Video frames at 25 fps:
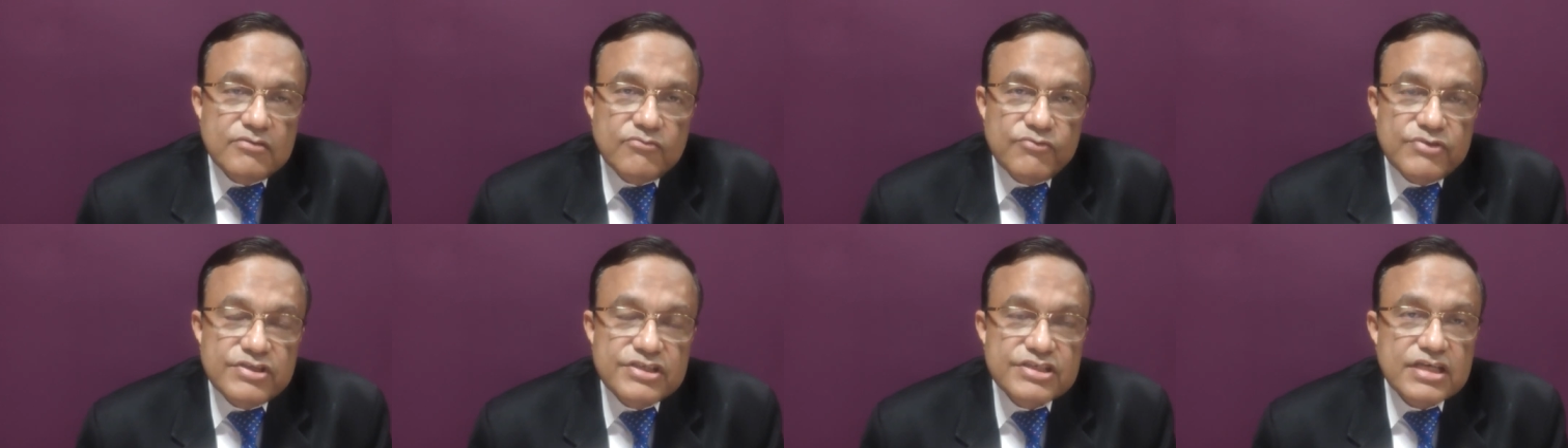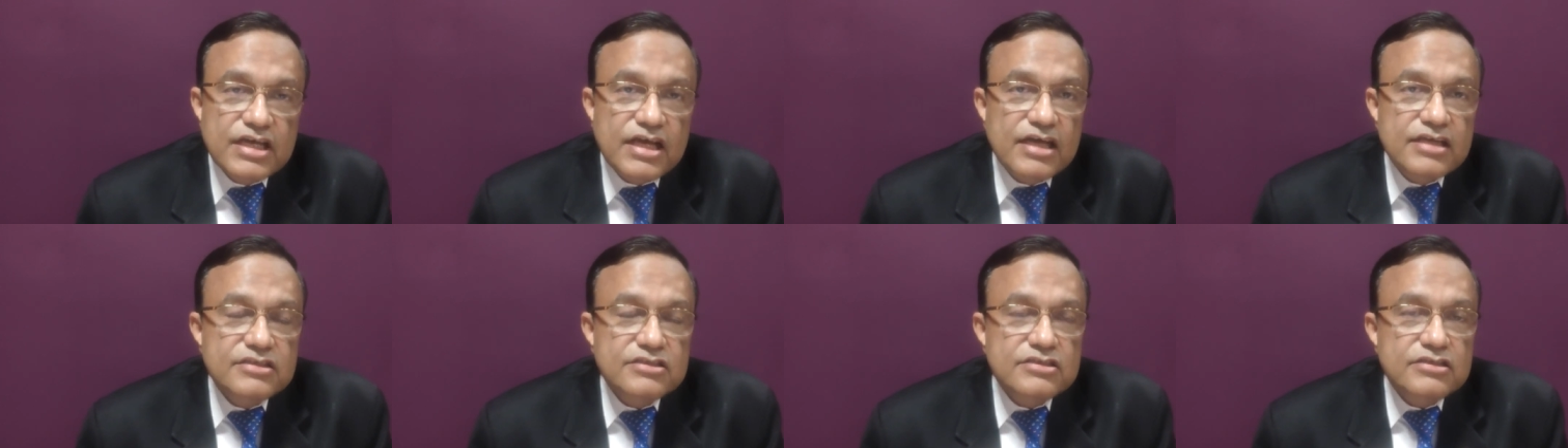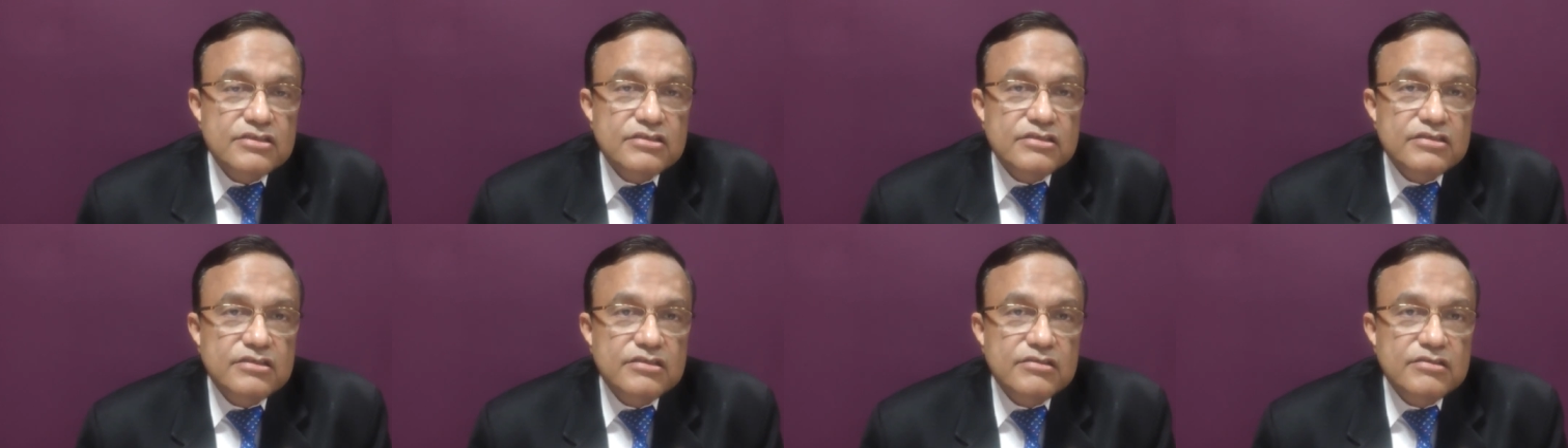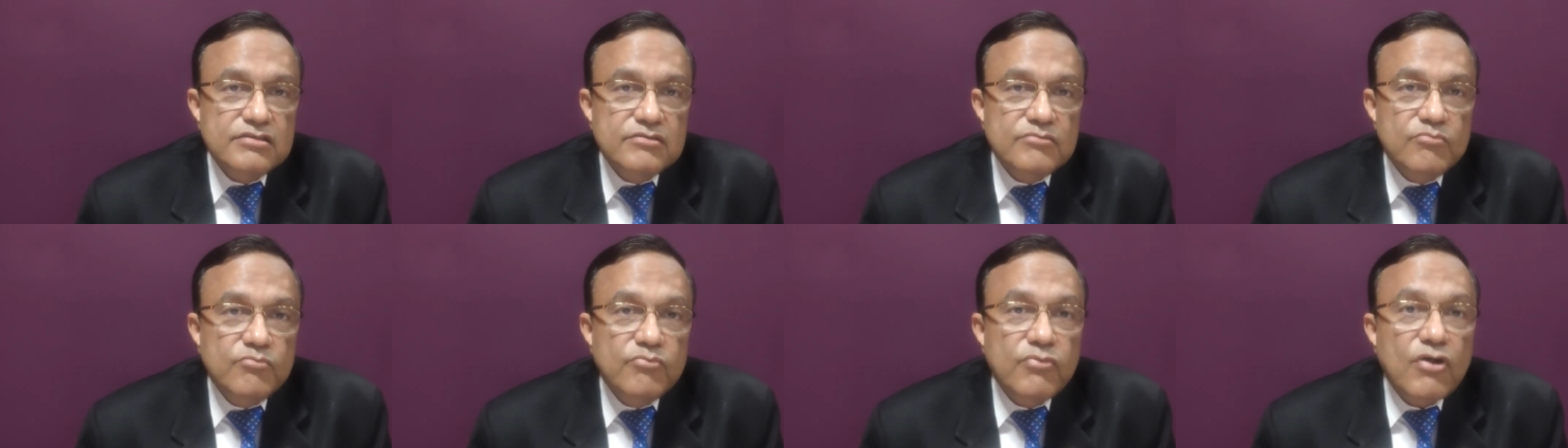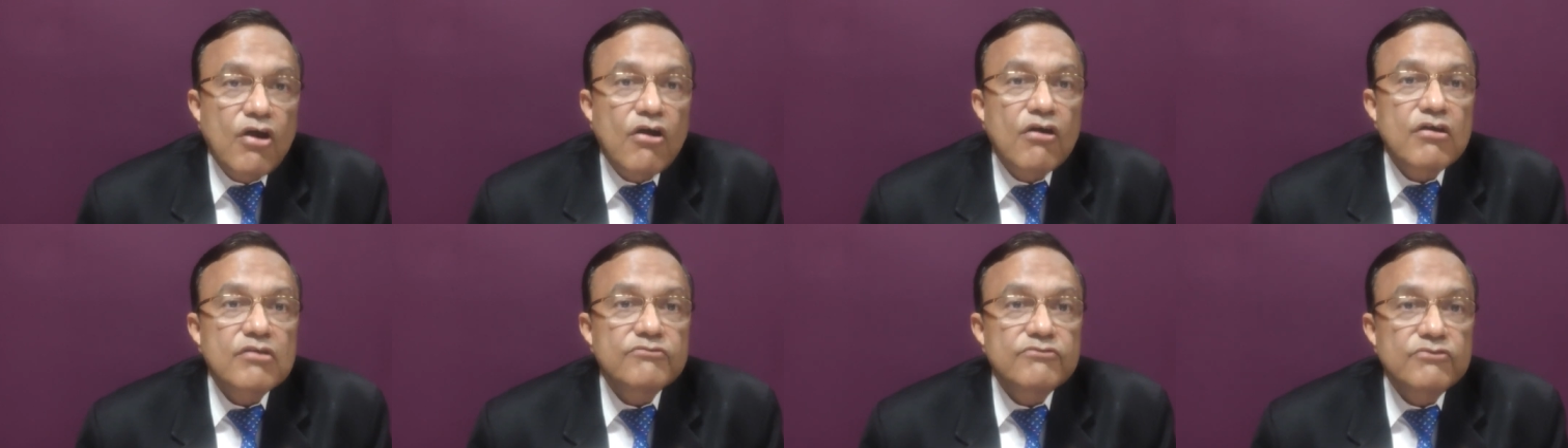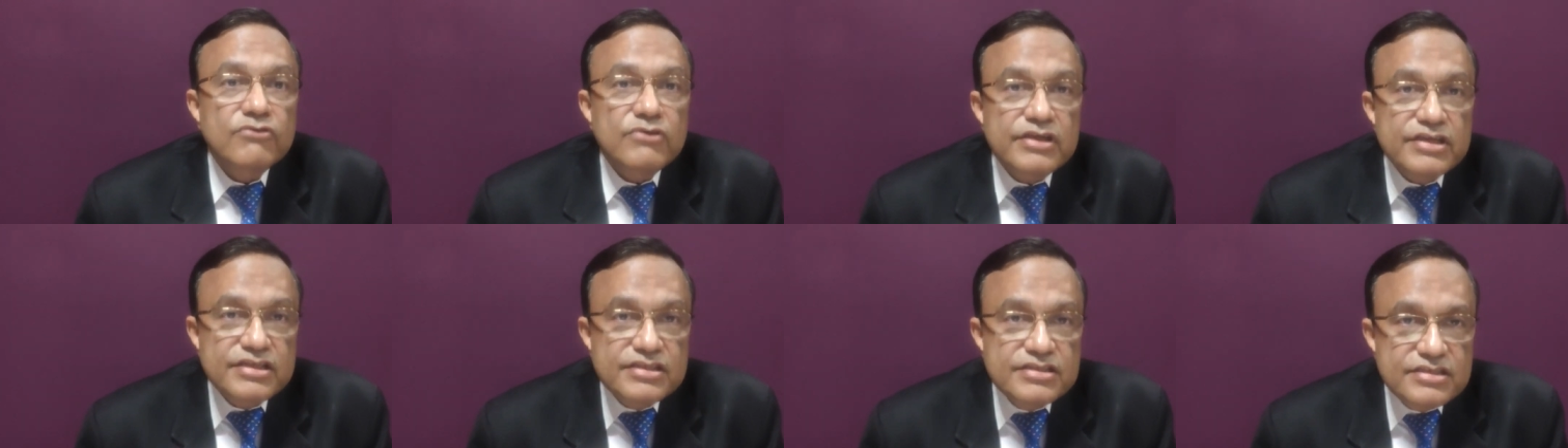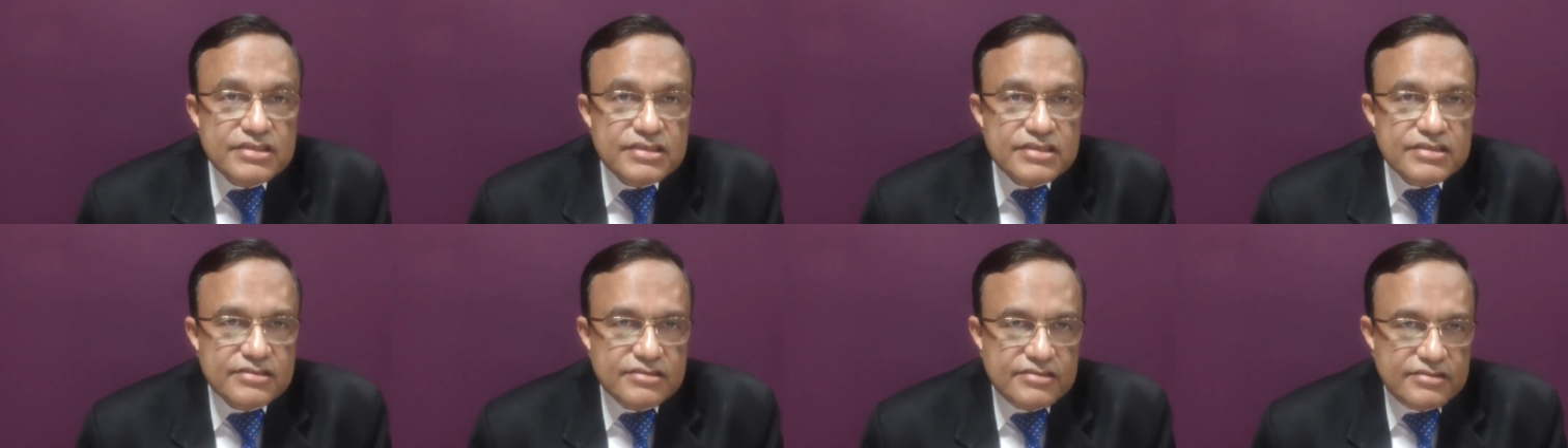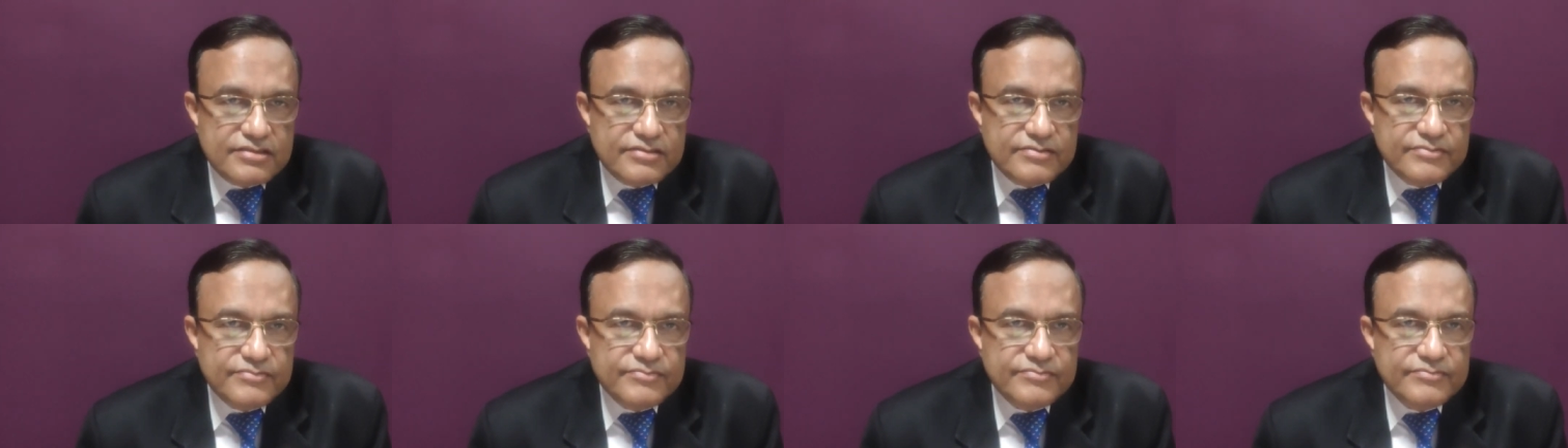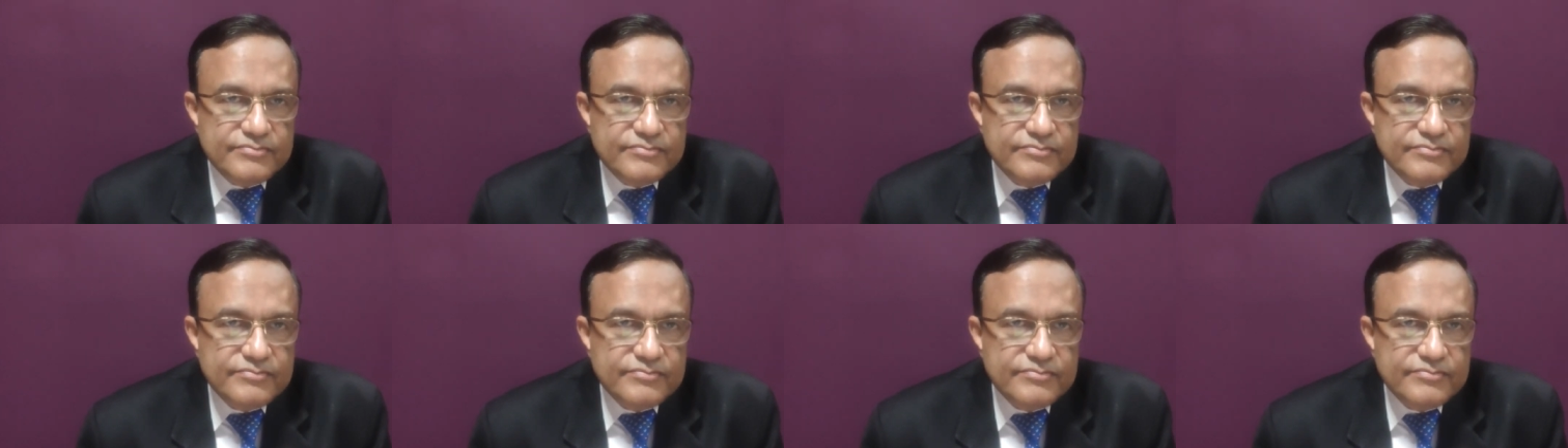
which has powerful engines.